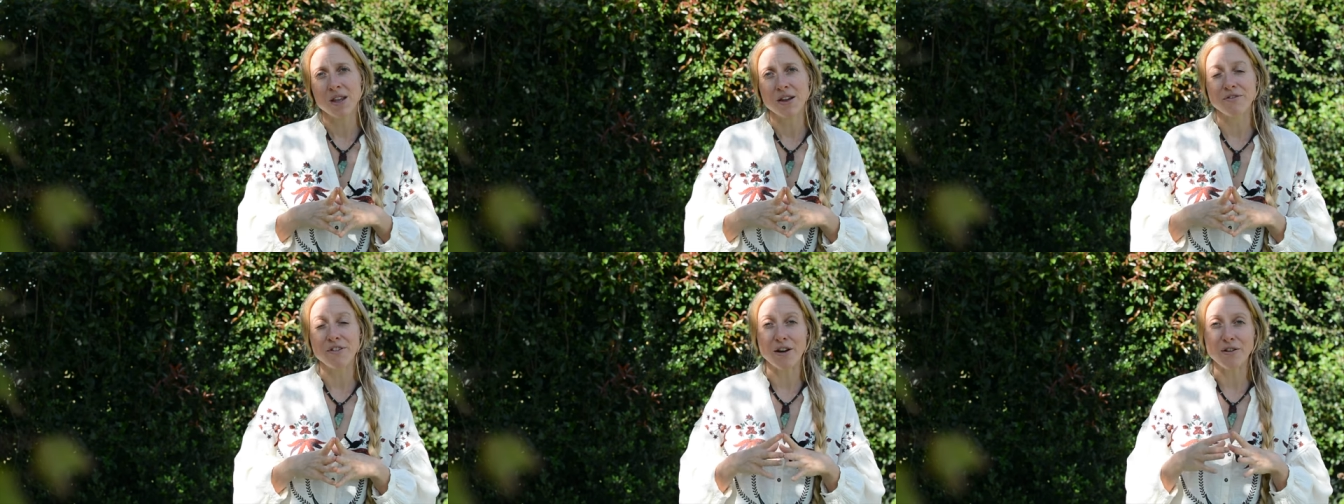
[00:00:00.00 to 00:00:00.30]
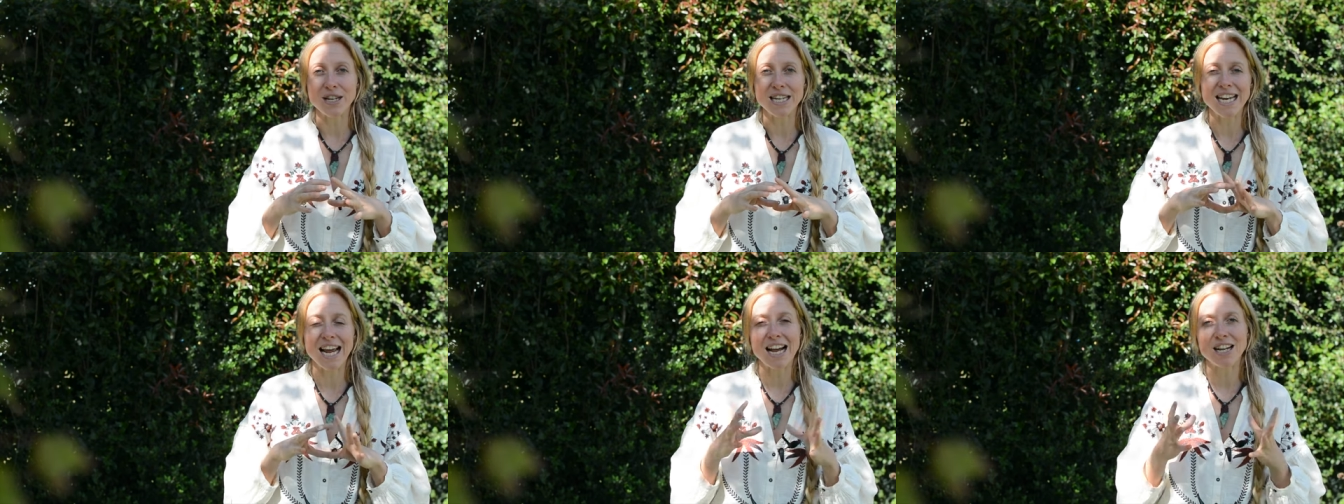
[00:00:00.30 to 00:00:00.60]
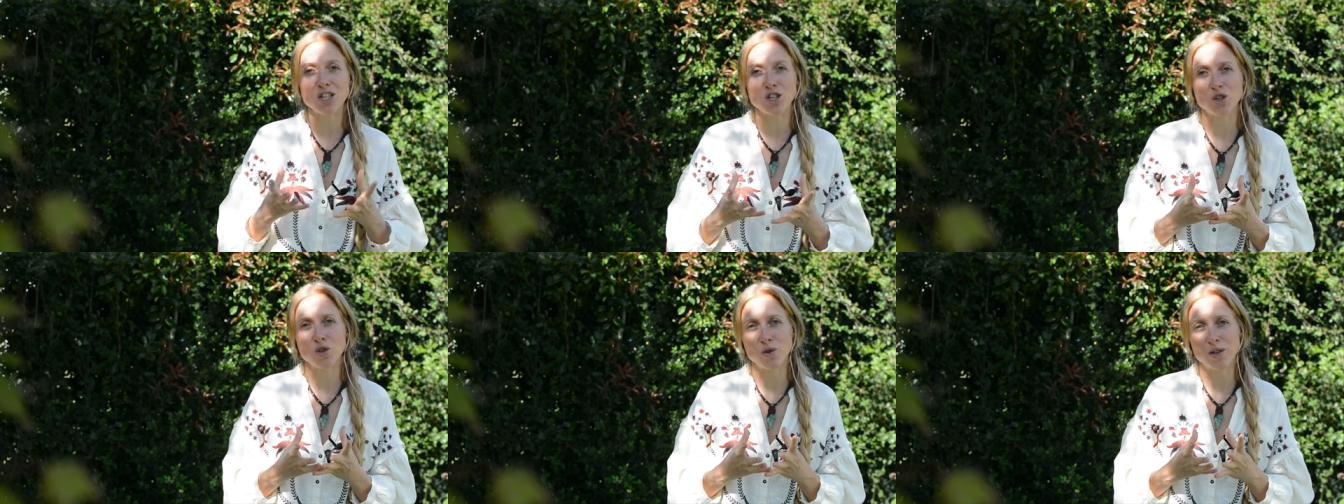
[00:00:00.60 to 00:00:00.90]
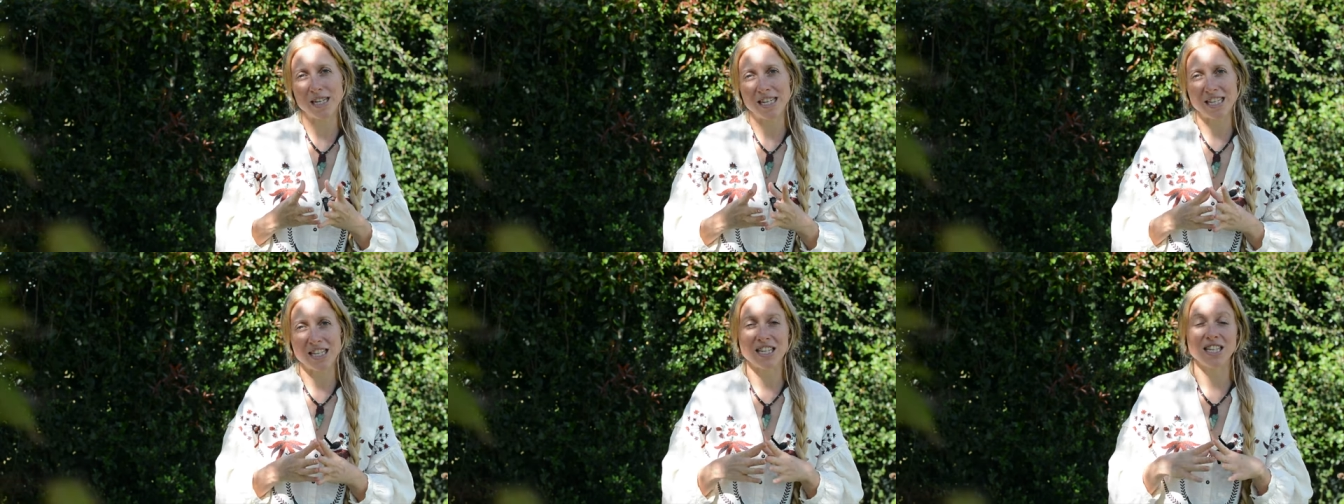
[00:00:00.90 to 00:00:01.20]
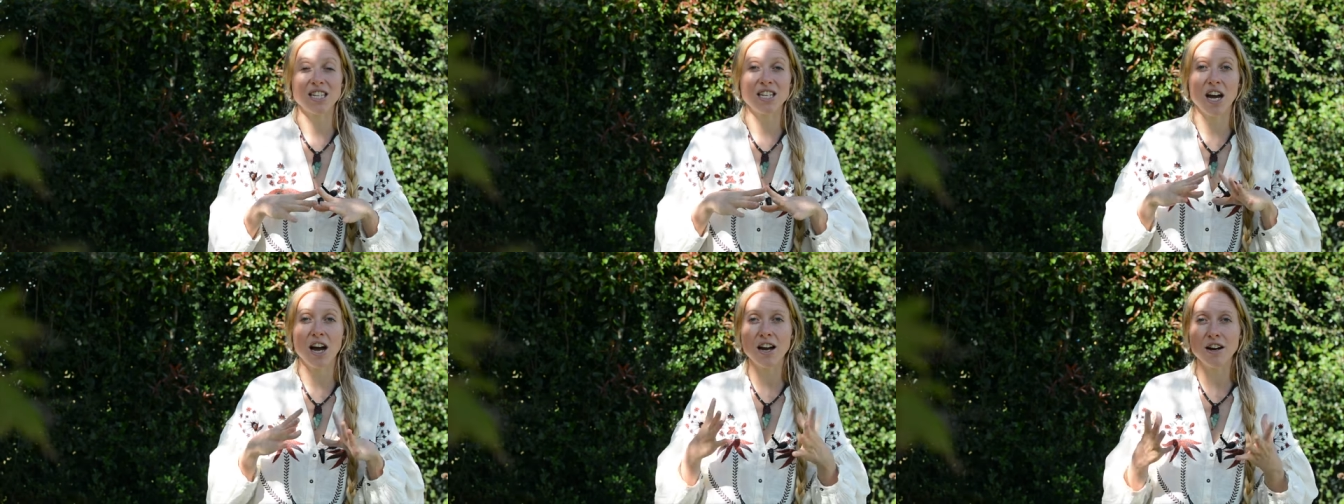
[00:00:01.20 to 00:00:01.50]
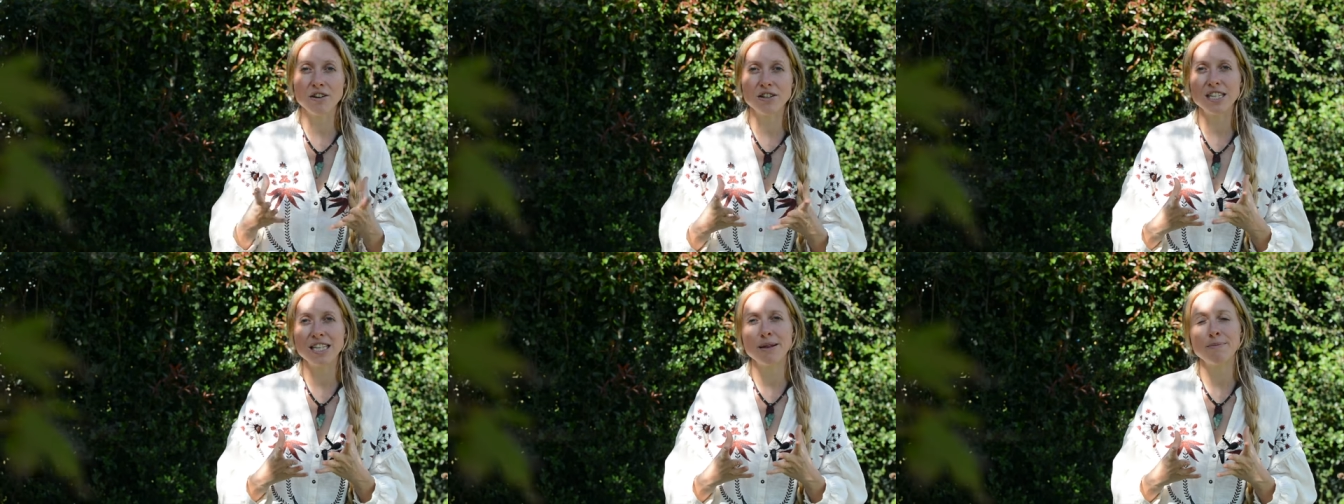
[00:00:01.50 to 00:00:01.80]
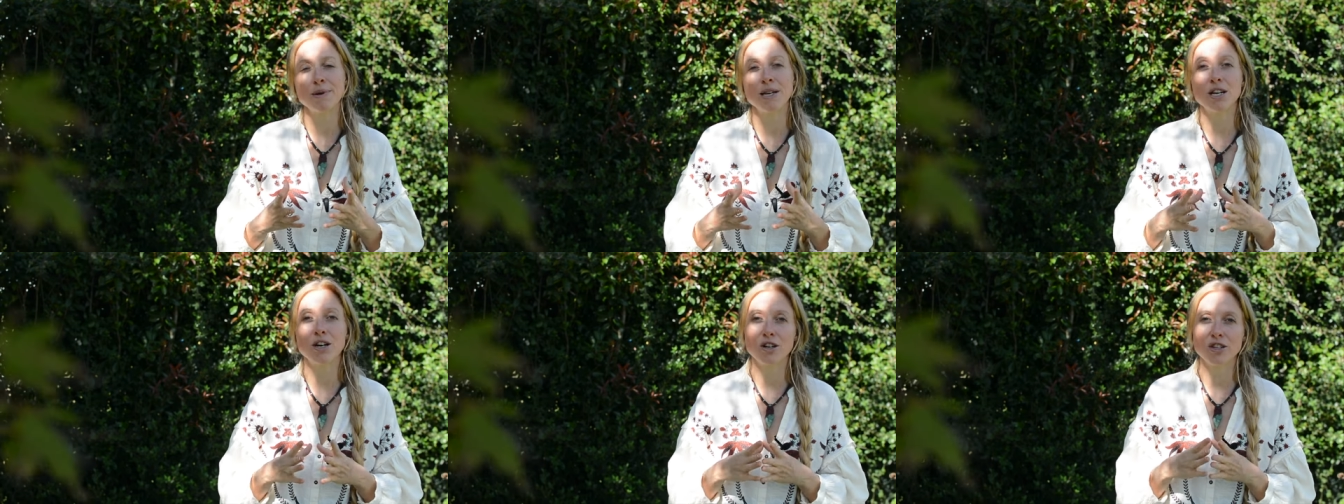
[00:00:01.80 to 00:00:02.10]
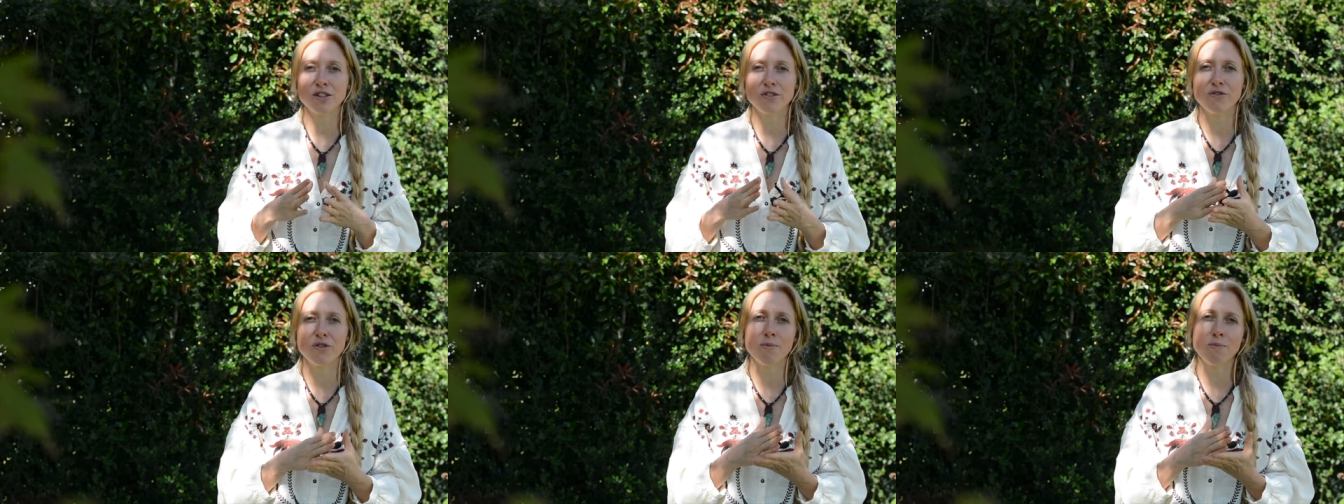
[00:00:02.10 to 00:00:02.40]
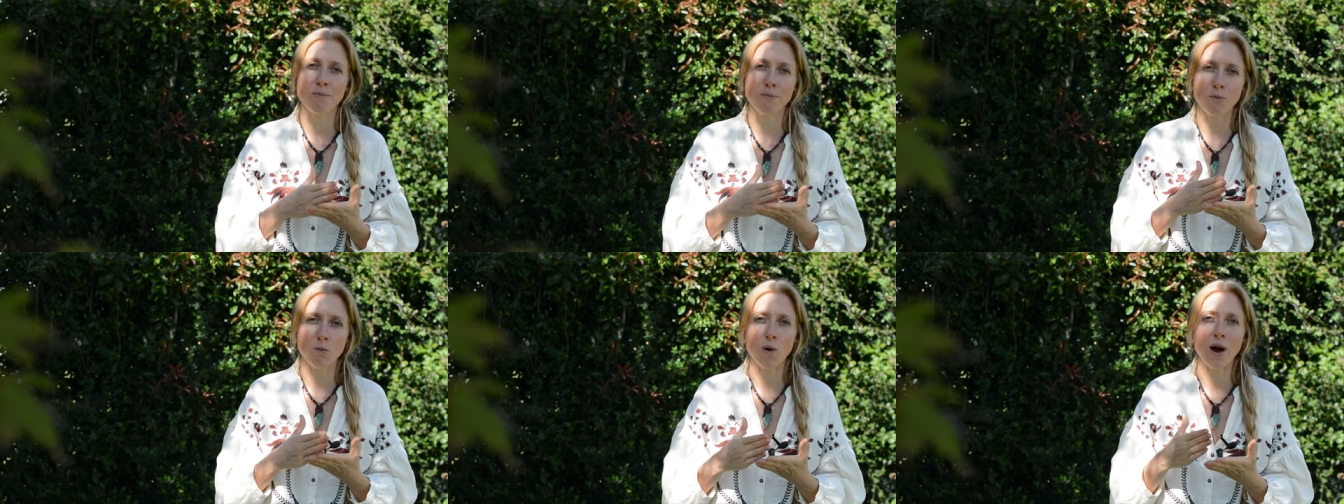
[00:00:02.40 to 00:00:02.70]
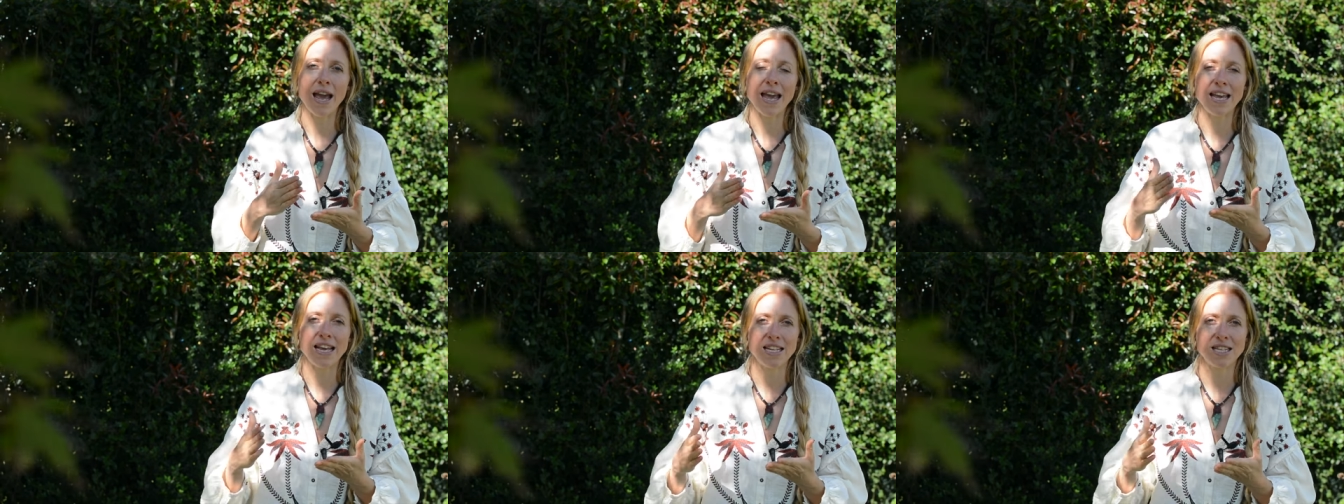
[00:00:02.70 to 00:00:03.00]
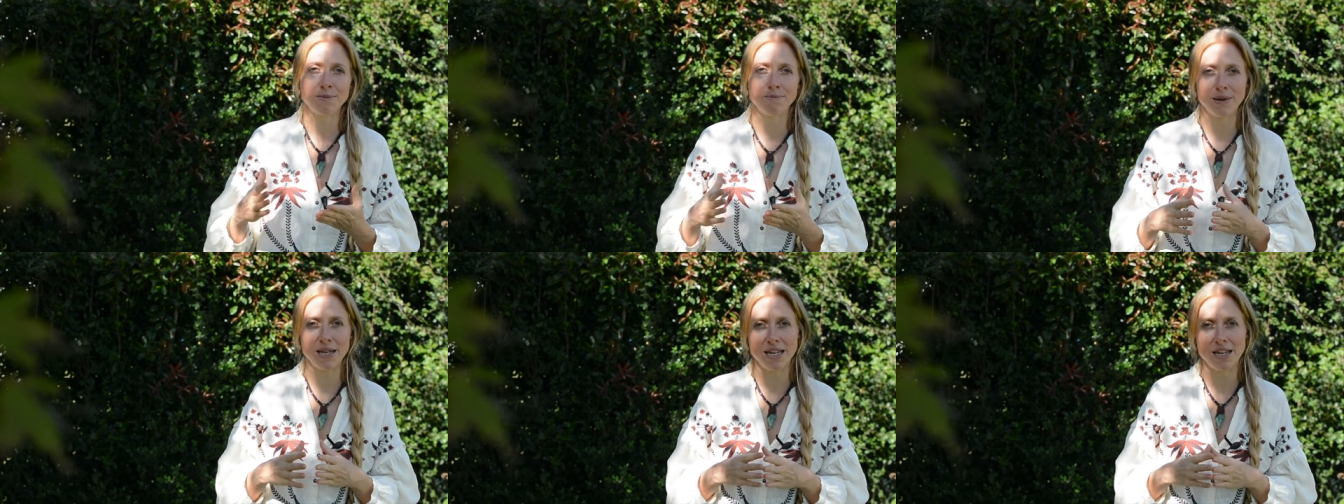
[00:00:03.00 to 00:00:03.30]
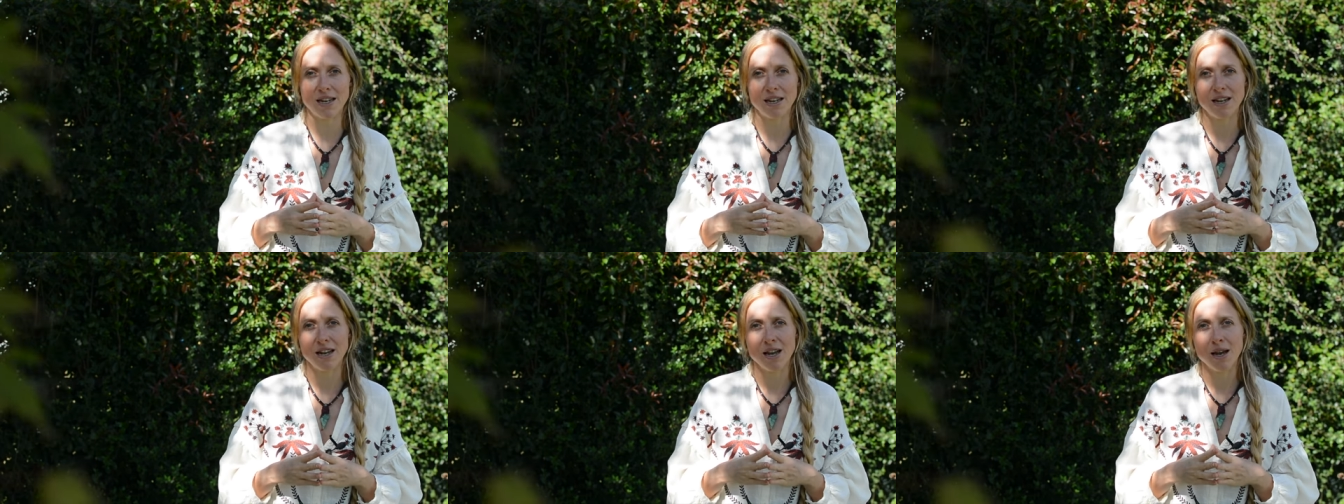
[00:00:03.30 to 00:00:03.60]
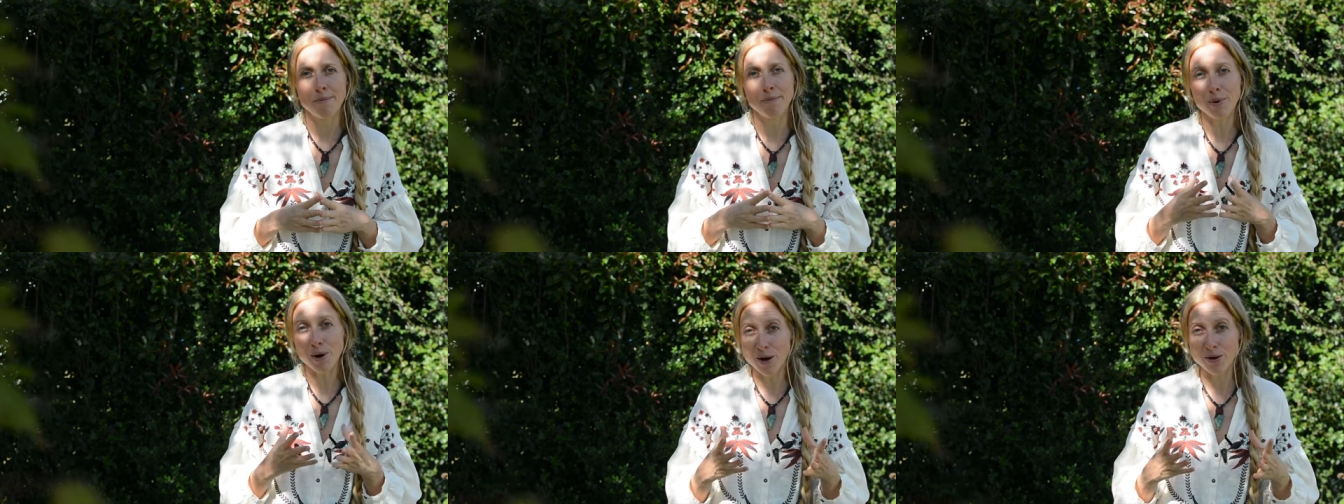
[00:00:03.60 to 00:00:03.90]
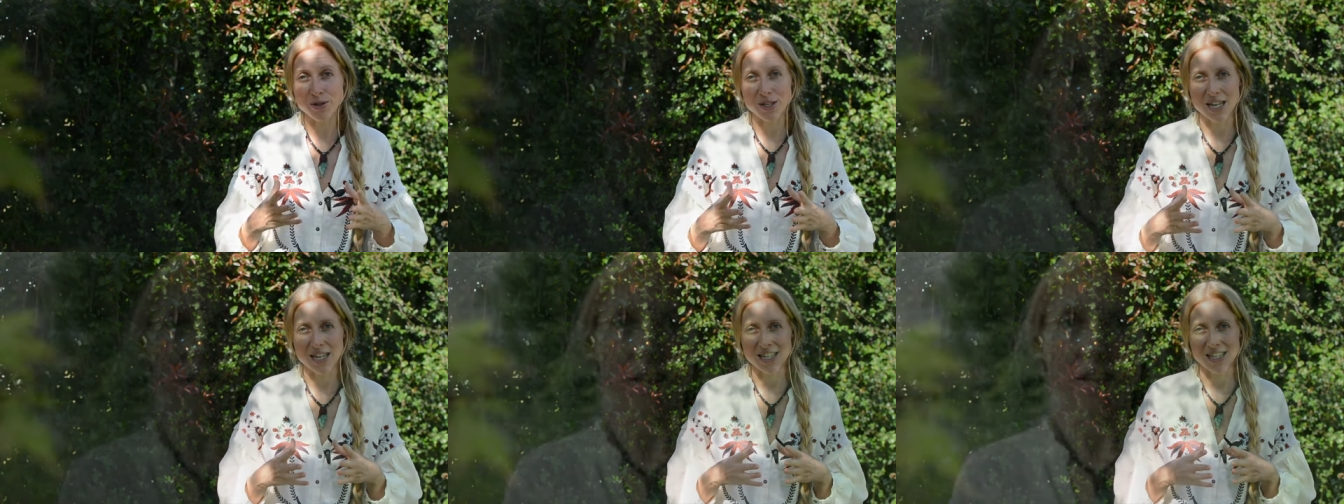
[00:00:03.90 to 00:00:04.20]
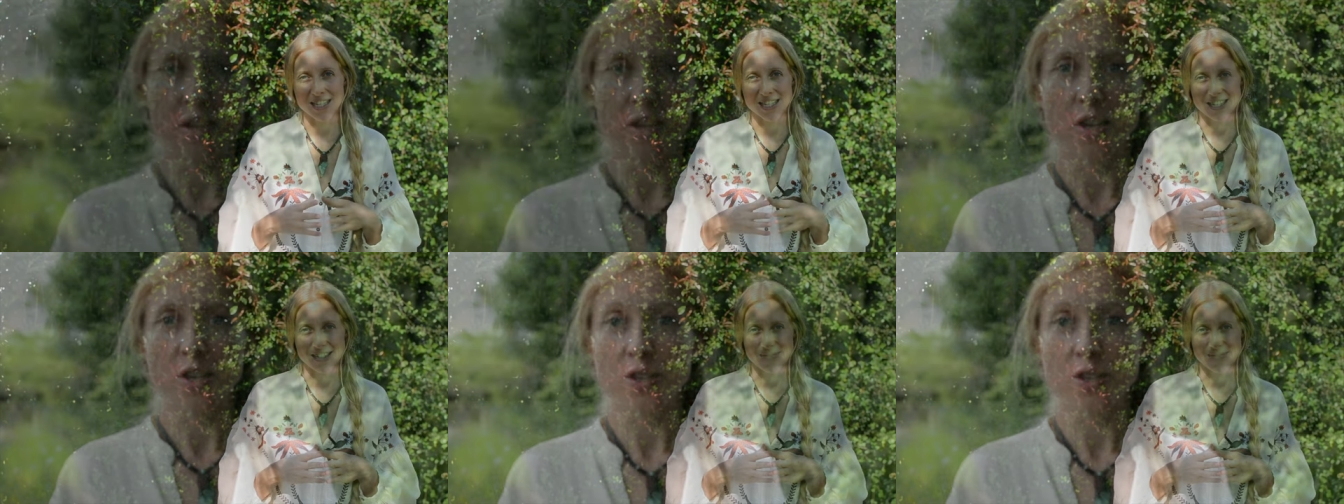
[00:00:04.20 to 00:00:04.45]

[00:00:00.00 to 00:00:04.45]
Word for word: very natural in its entirety because of the way it's been processed.